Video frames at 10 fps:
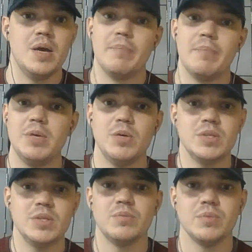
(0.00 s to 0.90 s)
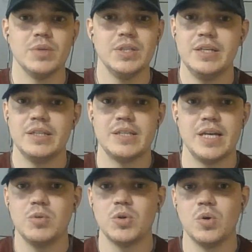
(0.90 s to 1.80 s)
Maybe it wasn't really an
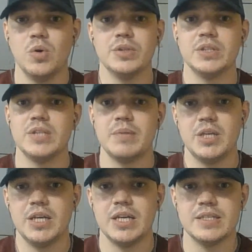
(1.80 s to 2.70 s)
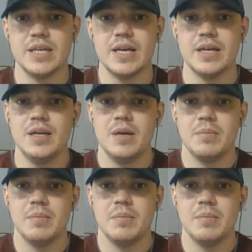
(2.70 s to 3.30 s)
attainable goal in the time that you had set.